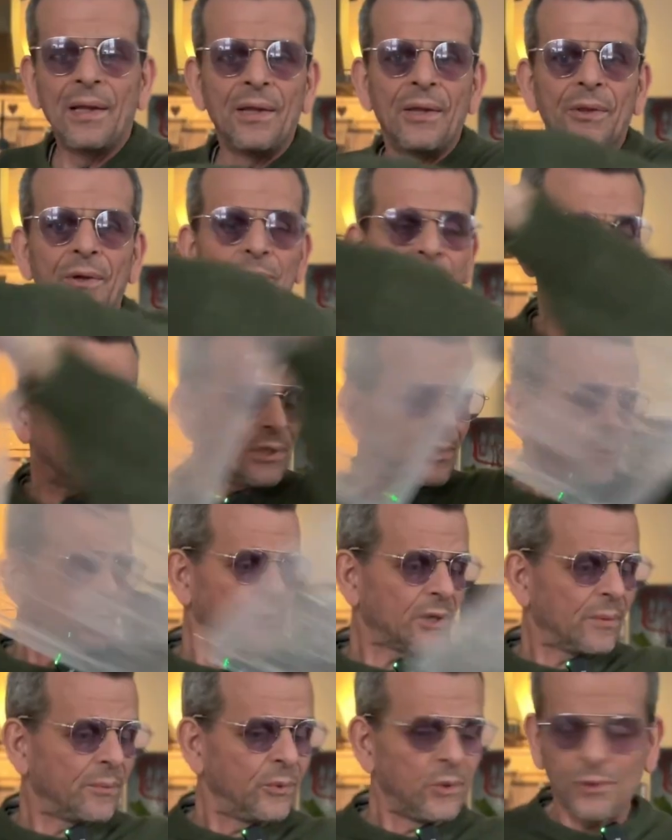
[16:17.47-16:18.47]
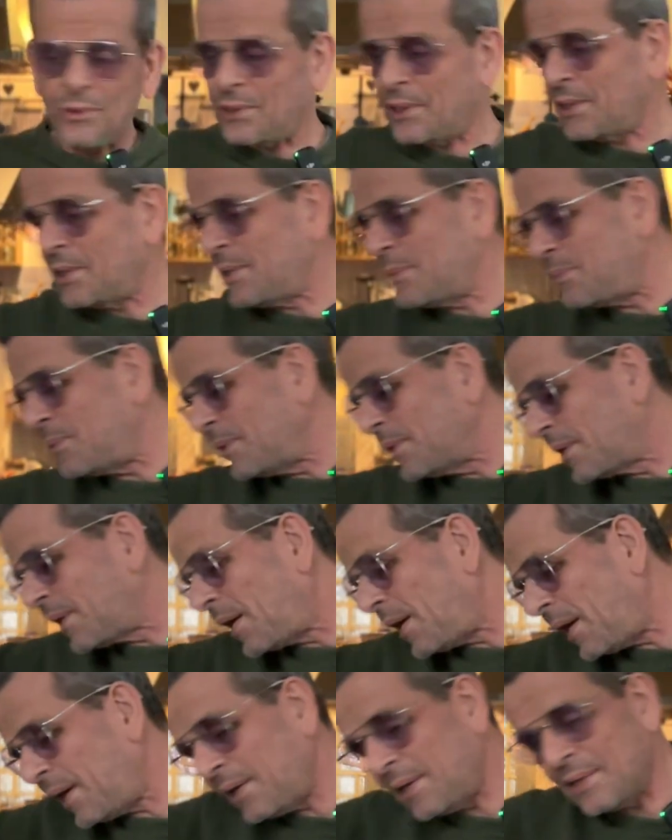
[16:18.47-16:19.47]
The reason also I'm using
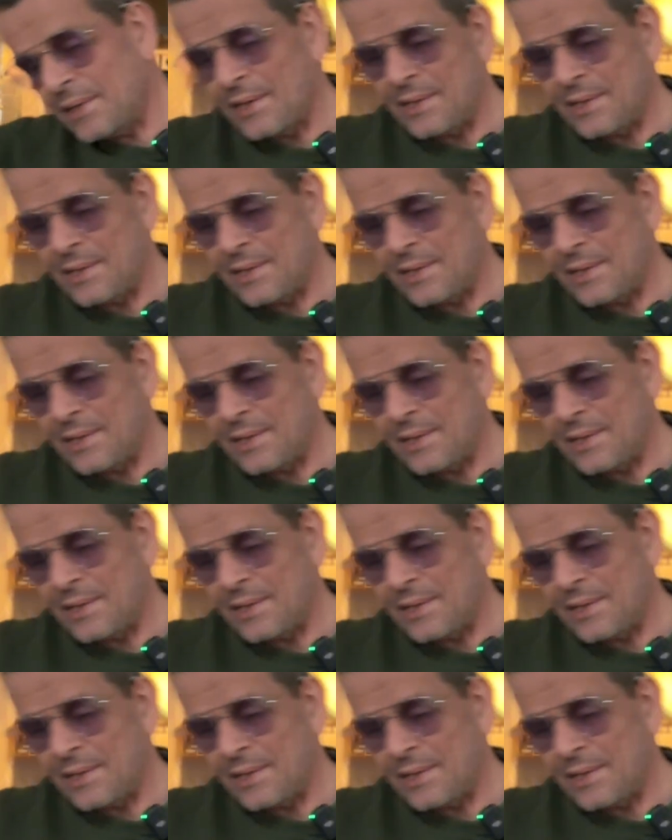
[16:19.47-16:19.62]
EPK